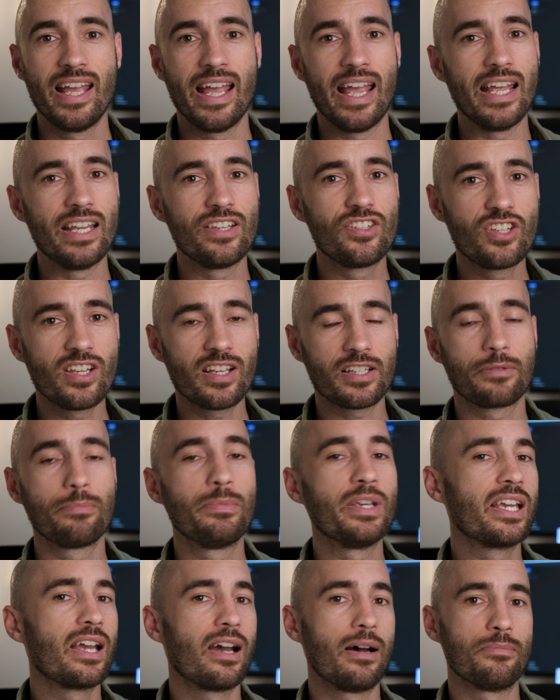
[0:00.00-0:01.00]
it just
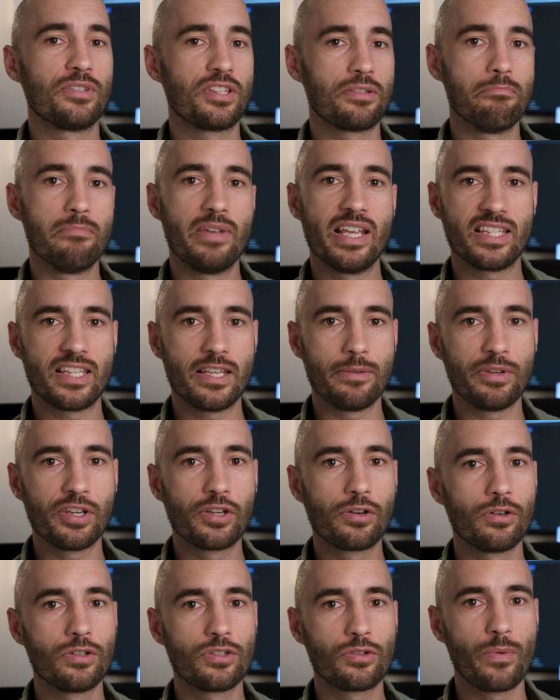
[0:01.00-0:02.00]
becomes messy,
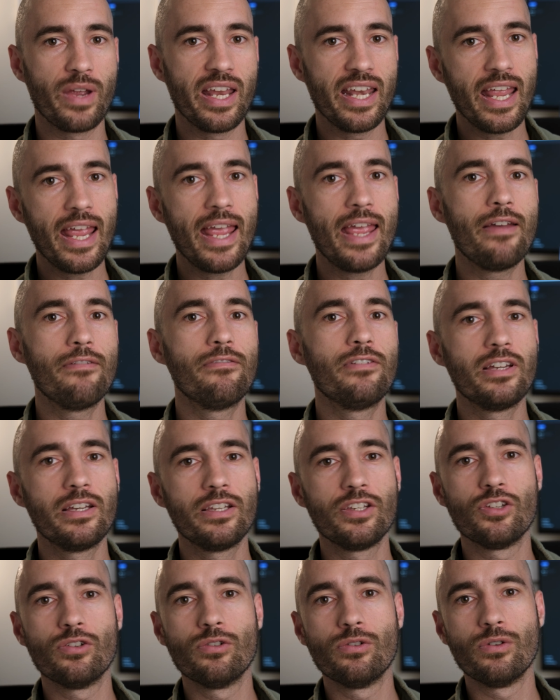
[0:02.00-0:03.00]
because whenever
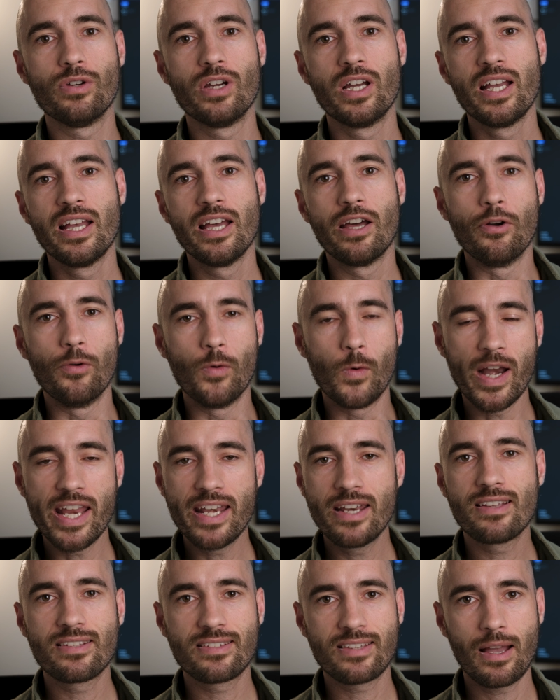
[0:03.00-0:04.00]
you
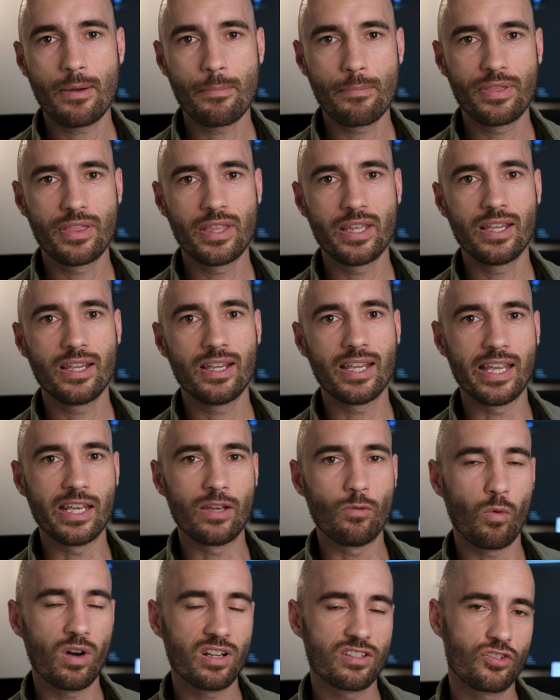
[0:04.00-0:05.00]
render something,
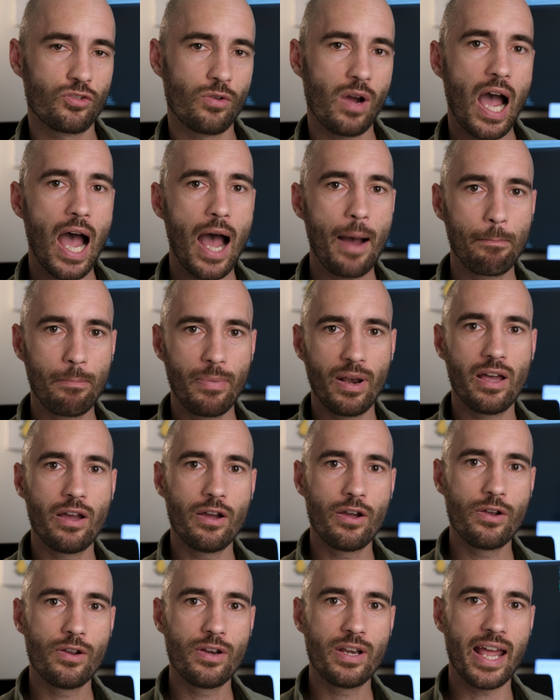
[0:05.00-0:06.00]
it wants to
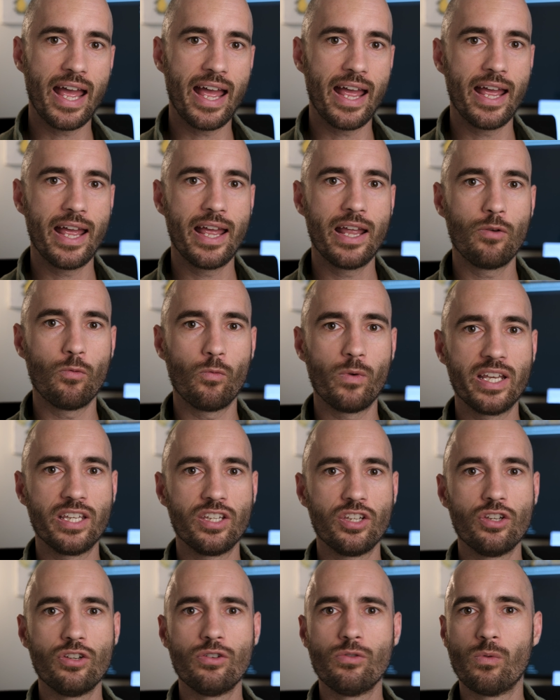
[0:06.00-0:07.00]
upload, and when
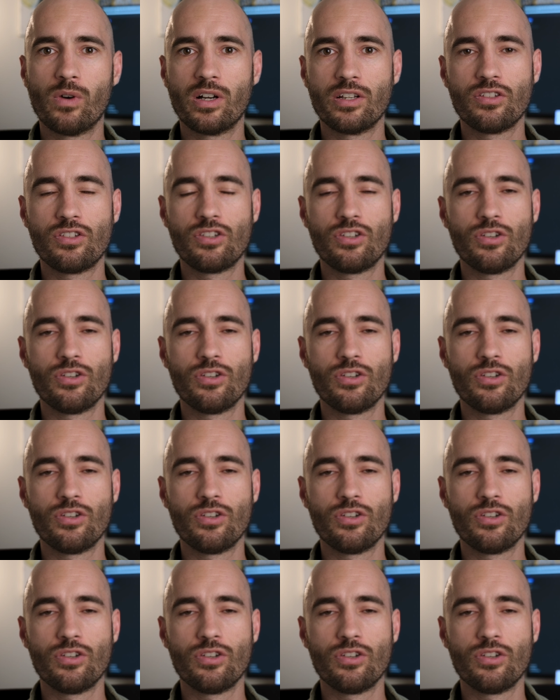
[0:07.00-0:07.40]
you want